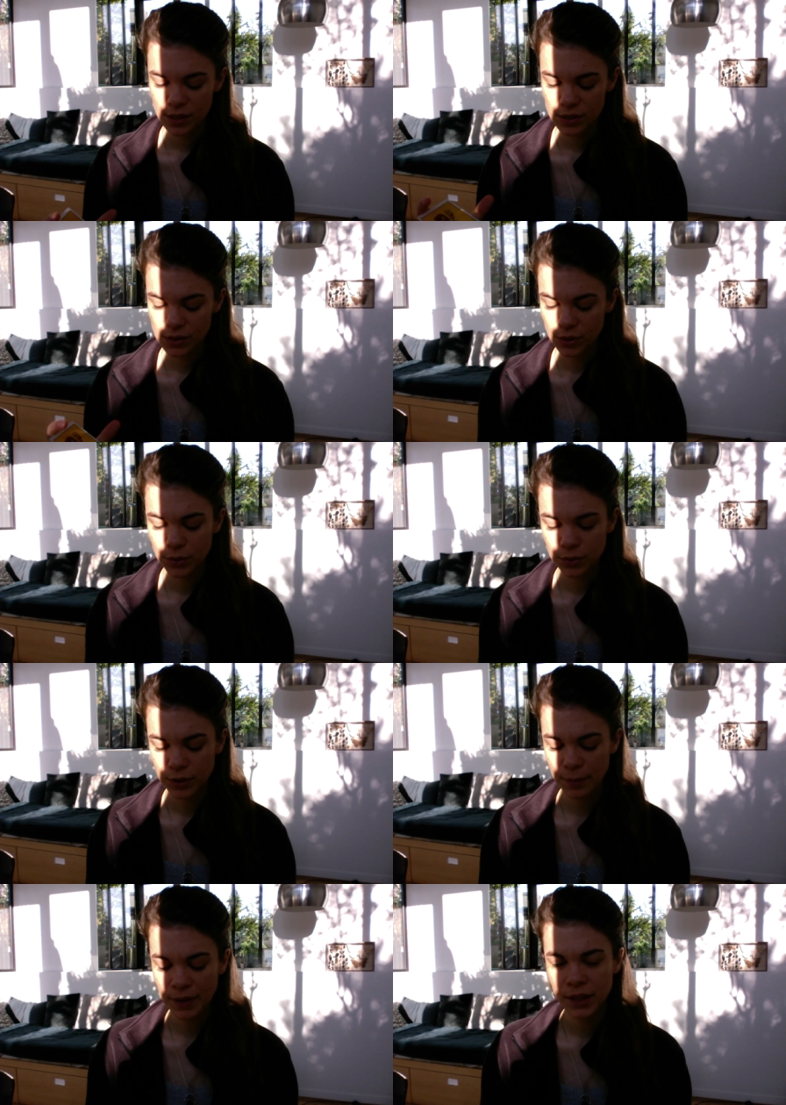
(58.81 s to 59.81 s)
So
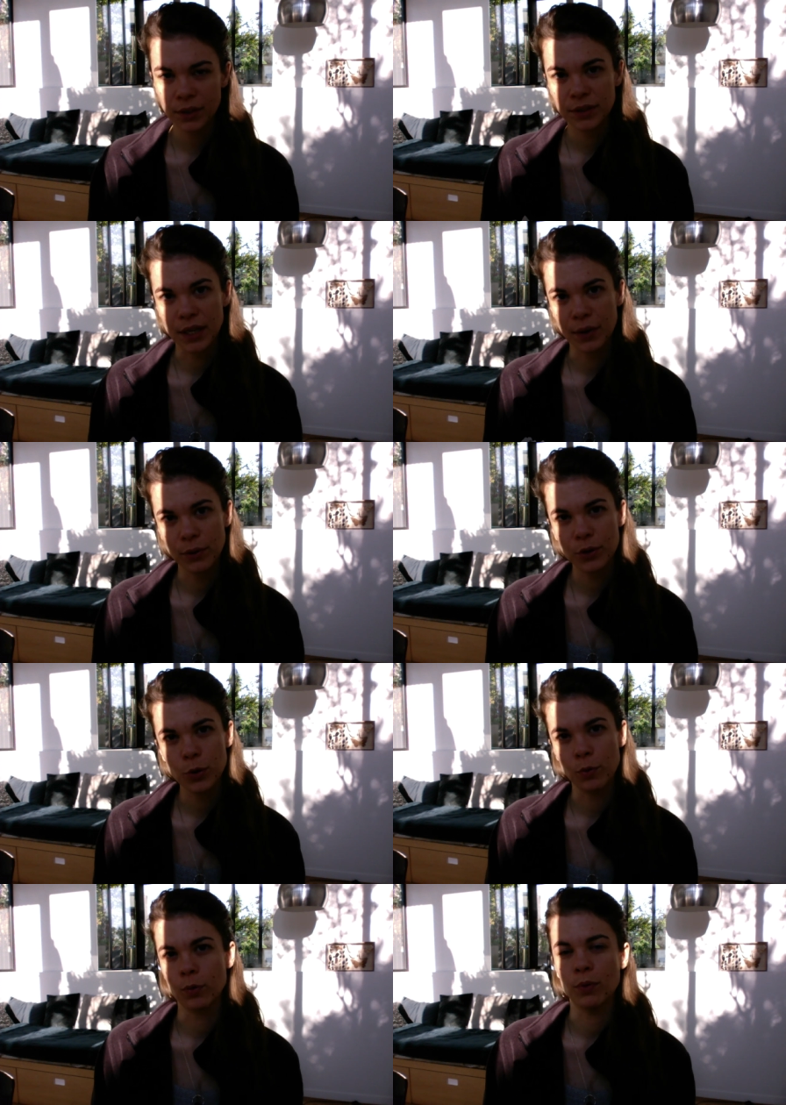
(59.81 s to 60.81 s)
depending on the hour you
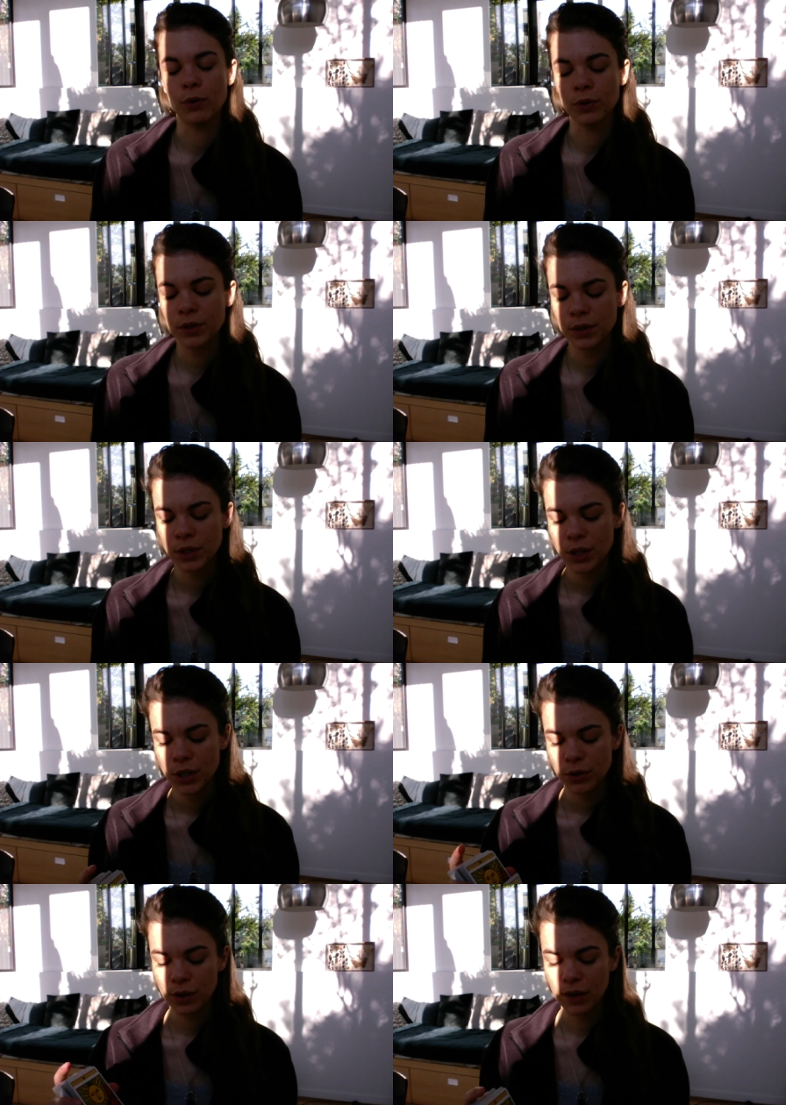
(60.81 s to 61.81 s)
were born,
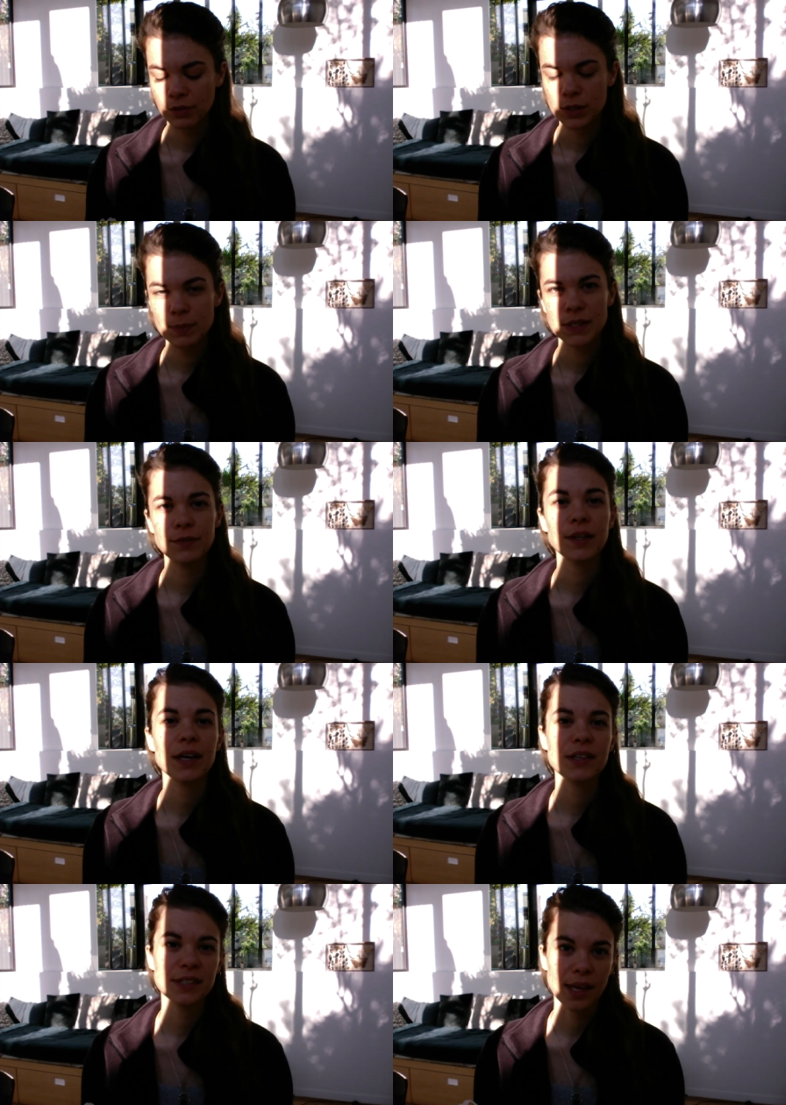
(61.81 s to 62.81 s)
you have a specific
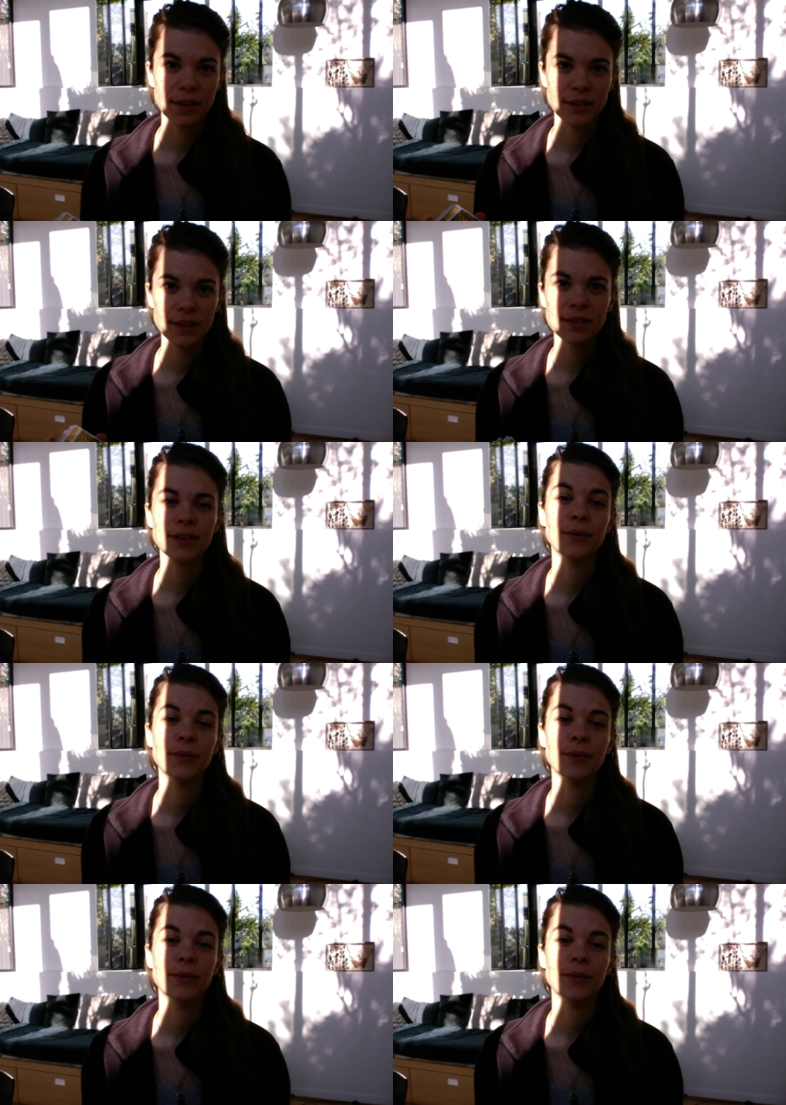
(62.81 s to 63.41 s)
ascendant, a